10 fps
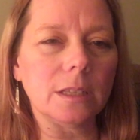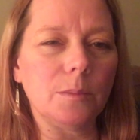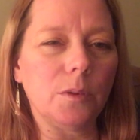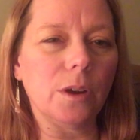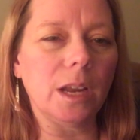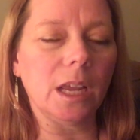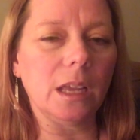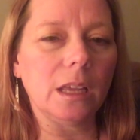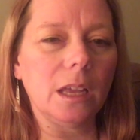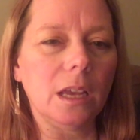in the
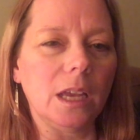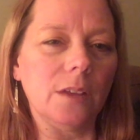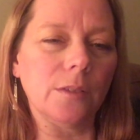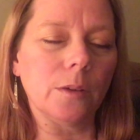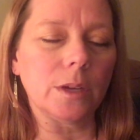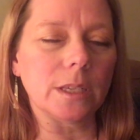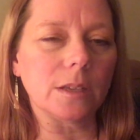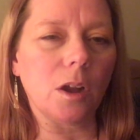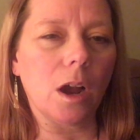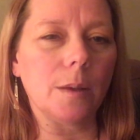morning, even though it is
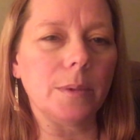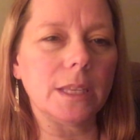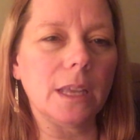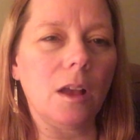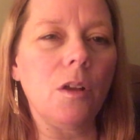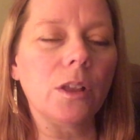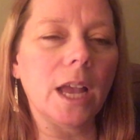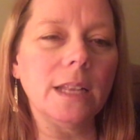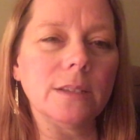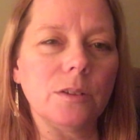a carb, but all
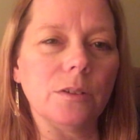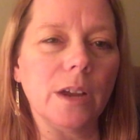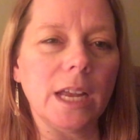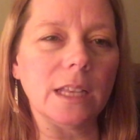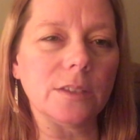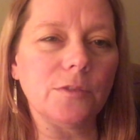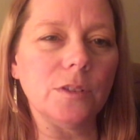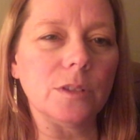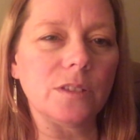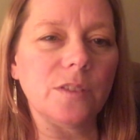kinds of grains,
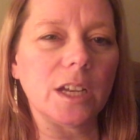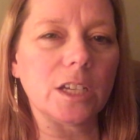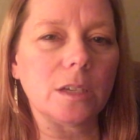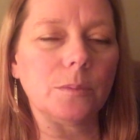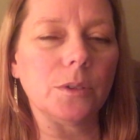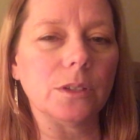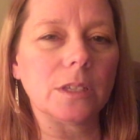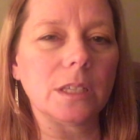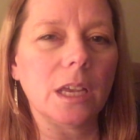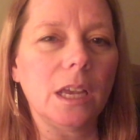fruits,
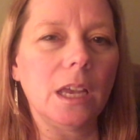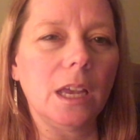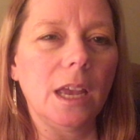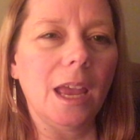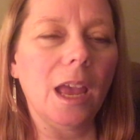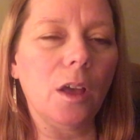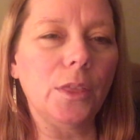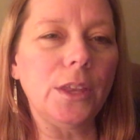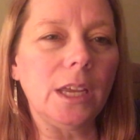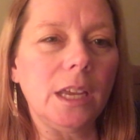vegetables,
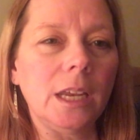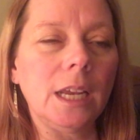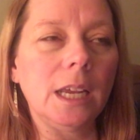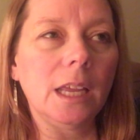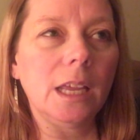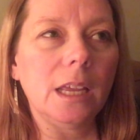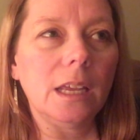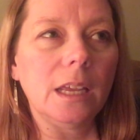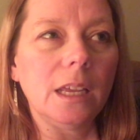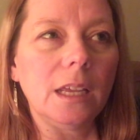healthy eating.
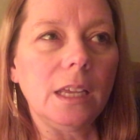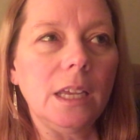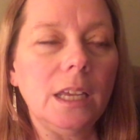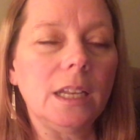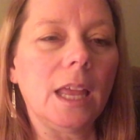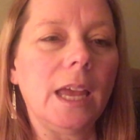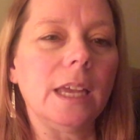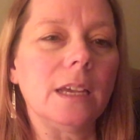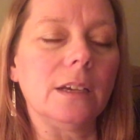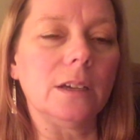Eat
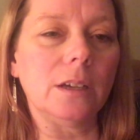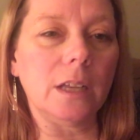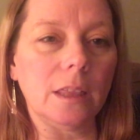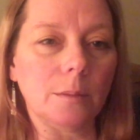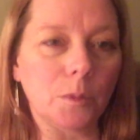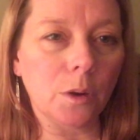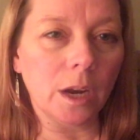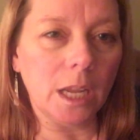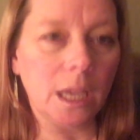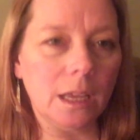in the
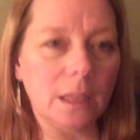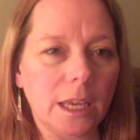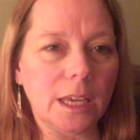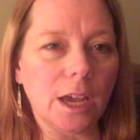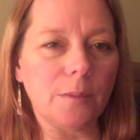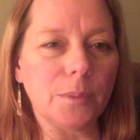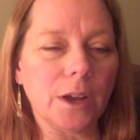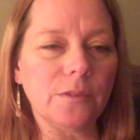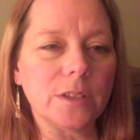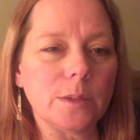morning, you have
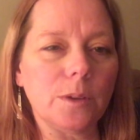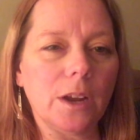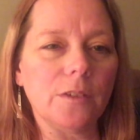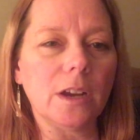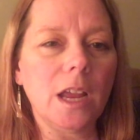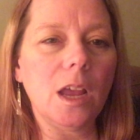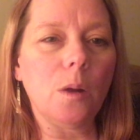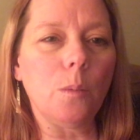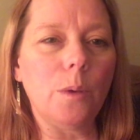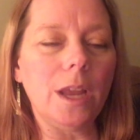breakfast, whatever.
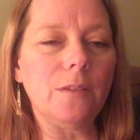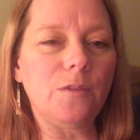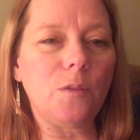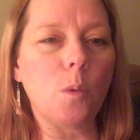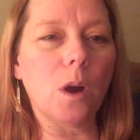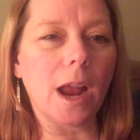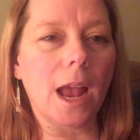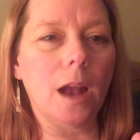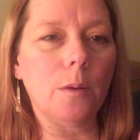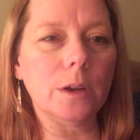Wait 4
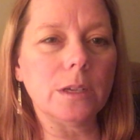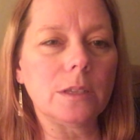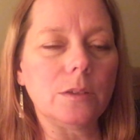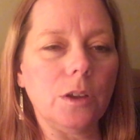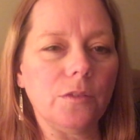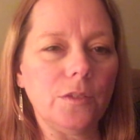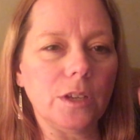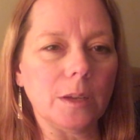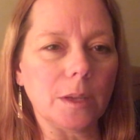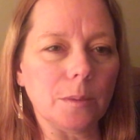hours so your
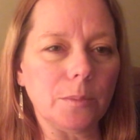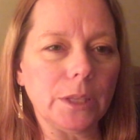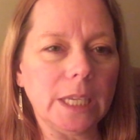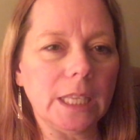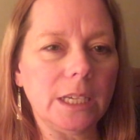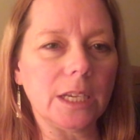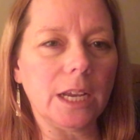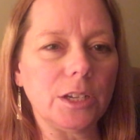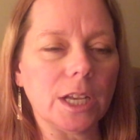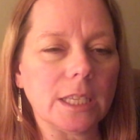food can completely
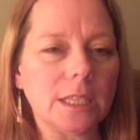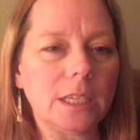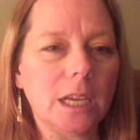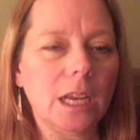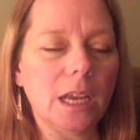digest